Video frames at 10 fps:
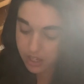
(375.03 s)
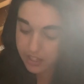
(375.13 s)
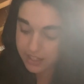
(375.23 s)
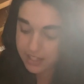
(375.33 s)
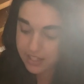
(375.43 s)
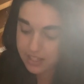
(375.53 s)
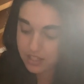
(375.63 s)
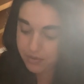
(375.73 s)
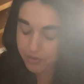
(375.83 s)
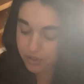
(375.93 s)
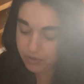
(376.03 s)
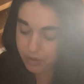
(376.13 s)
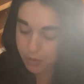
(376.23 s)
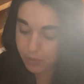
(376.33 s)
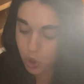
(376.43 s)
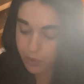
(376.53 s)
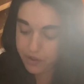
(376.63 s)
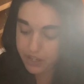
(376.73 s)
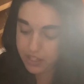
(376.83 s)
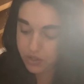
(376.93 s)
This is different from
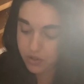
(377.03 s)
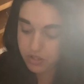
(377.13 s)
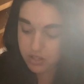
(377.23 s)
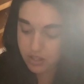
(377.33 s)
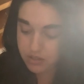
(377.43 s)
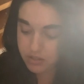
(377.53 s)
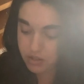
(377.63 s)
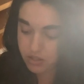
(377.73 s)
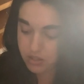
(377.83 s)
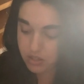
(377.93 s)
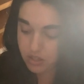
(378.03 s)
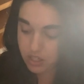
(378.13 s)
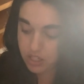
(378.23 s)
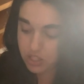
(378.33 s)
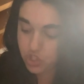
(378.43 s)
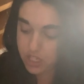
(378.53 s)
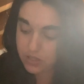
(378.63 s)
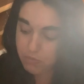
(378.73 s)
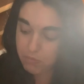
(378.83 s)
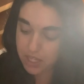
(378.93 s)
lowering your standards. It
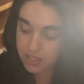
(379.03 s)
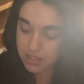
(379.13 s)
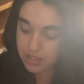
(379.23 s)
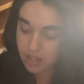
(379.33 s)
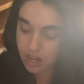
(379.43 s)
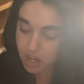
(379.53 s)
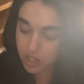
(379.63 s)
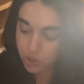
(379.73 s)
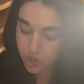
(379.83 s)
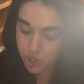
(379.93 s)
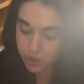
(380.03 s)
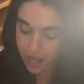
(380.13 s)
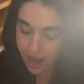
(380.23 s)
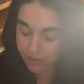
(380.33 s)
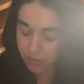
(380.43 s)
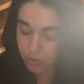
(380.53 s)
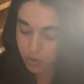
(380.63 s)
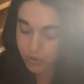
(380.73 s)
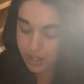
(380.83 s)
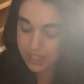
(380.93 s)
just means you should have a more
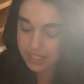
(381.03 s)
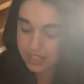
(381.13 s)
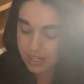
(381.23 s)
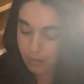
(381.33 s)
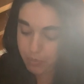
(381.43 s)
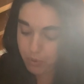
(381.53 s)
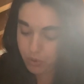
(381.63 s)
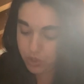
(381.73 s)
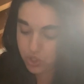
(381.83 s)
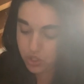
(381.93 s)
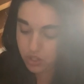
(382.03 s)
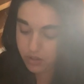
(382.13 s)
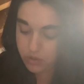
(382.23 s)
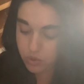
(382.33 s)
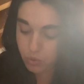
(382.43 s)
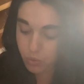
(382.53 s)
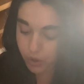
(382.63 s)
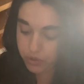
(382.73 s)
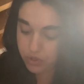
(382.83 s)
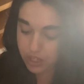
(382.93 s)
realistic approach to
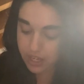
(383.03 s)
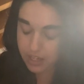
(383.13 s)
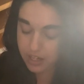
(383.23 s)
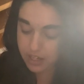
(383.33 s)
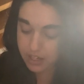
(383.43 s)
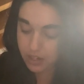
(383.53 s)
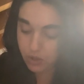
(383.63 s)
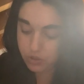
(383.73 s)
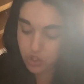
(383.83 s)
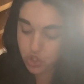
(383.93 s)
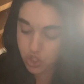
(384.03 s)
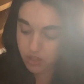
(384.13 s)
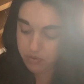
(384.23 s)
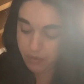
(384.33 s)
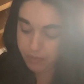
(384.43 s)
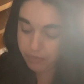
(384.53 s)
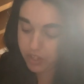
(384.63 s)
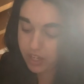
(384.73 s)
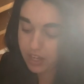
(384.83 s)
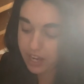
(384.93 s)
what you can and cannot achieve.
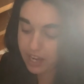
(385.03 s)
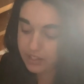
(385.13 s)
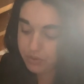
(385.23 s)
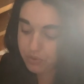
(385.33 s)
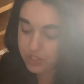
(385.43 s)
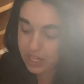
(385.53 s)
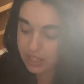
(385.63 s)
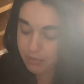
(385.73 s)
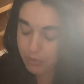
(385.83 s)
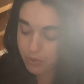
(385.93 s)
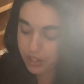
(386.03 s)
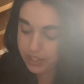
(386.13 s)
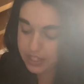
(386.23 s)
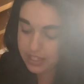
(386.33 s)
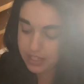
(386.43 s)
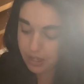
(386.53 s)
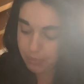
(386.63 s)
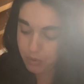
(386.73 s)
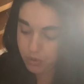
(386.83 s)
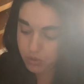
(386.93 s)
And if you take a more realistic
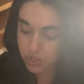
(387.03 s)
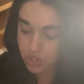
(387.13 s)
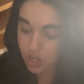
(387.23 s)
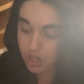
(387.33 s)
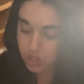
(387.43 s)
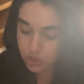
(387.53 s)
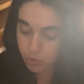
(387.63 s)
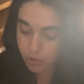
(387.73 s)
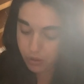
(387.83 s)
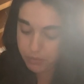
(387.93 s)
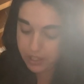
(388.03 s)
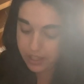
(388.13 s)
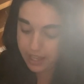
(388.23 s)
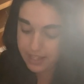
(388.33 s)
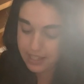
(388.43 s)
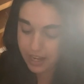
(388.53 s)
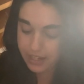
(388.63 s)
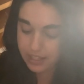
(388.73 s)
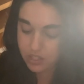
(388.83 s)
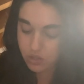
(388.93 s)
approach, you will be less
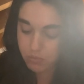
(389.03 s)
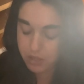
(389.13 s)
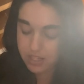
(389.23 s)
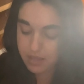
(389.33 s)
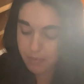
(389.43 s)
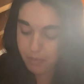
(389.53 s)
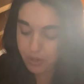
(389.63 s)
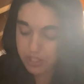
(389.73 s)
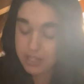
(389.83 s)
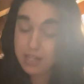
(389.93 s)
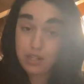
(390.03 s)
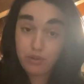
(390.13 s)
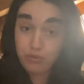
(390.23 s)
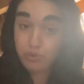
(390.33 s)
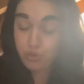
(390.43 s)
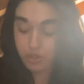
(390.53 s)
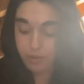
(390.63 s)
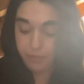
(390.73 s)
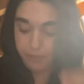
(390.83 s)
likely to be disappointed in the future.